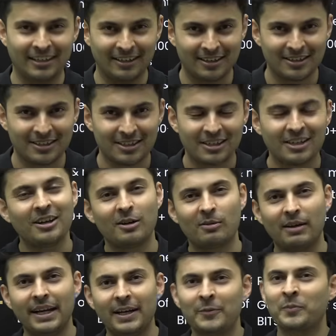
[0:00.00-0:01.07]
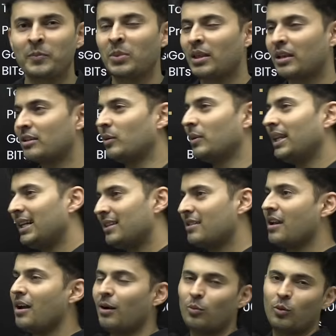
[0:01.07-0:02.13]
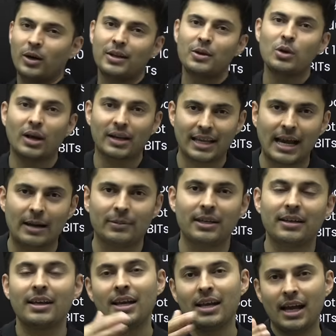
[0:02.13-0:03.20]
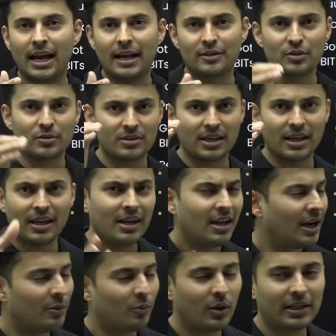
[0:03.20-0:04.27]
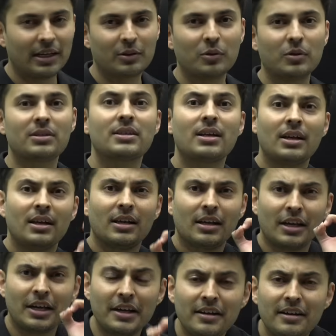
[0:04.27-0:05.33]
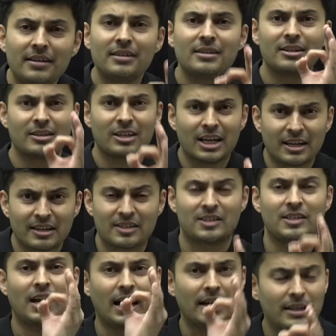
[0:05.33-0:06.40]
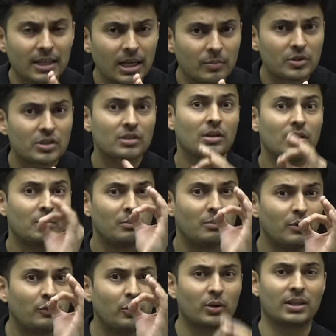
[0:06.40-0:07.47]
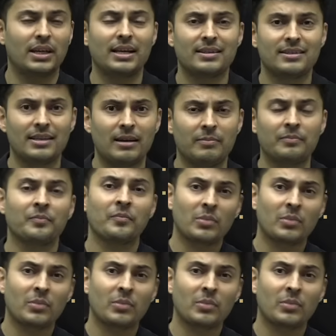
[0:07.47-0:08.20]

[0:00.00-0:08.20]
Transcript: English right. So let's hear what your captain has to say and what are those hidden tricks and tips before the exam